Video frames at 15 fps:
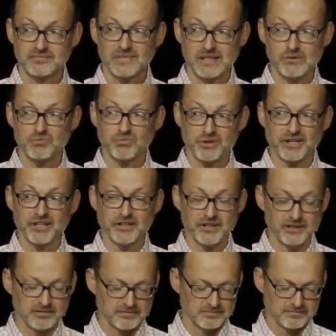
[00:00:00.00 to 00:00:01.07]
He was pretty good.
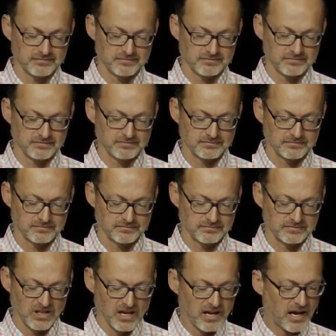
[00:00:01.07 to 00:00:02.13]

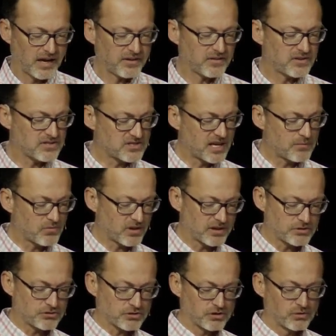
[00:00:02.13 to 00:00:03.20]
I think the same thing
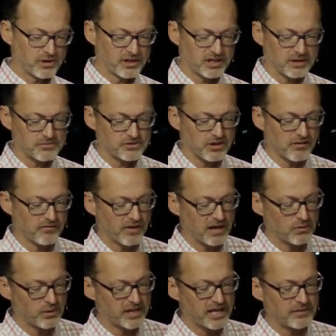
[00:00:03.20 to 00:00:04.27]
is true when it comes to our
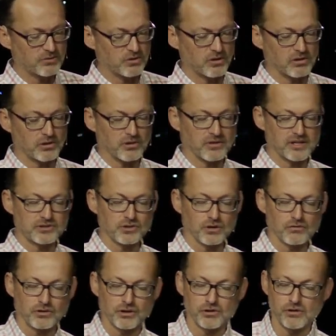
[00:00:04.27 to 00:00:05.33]
faith. We keep doing the little things
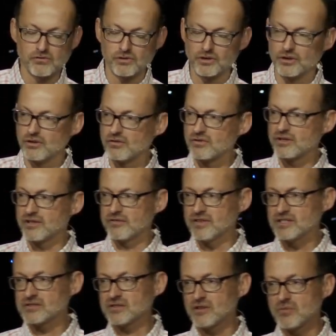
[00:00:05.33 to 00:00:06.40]
over and over and over, and
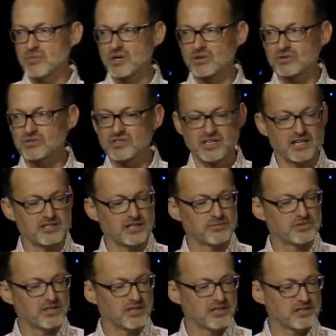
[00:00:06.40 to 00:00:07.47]
eventually the miracles catch
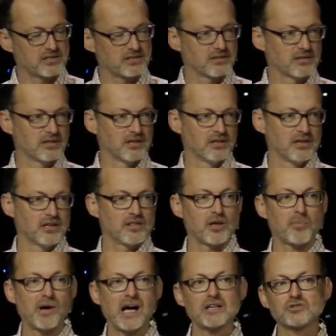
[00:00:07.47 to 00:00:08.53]
up to us. The
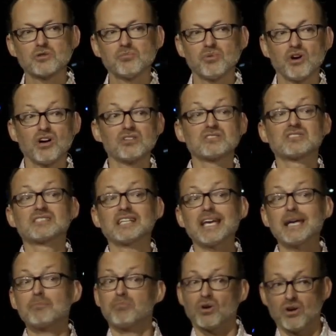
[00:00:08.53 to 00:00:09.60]
Apostle Paul,
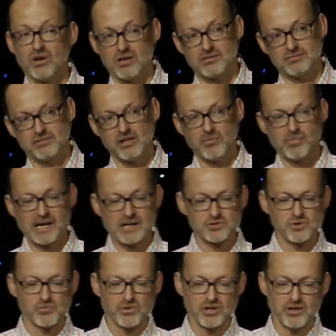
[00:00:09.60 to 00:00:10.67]
St. Paul, the
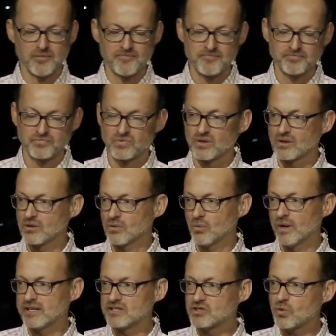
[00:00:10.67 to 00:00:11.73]
Apostle Paul,
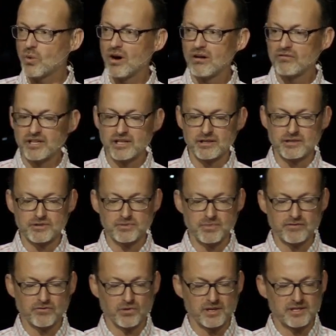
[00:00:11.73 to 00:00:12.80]
waited 12 years
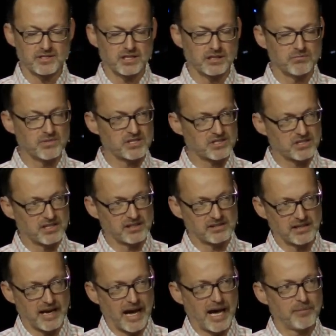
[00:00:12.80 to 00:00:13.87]
before his commissioning
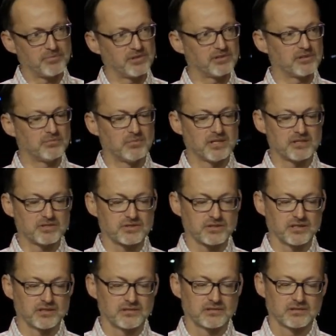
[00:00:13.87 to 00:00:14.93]
to happen to
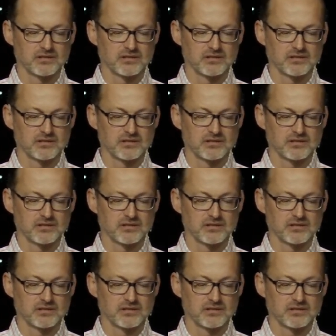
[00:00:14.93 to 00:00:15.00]
ministry.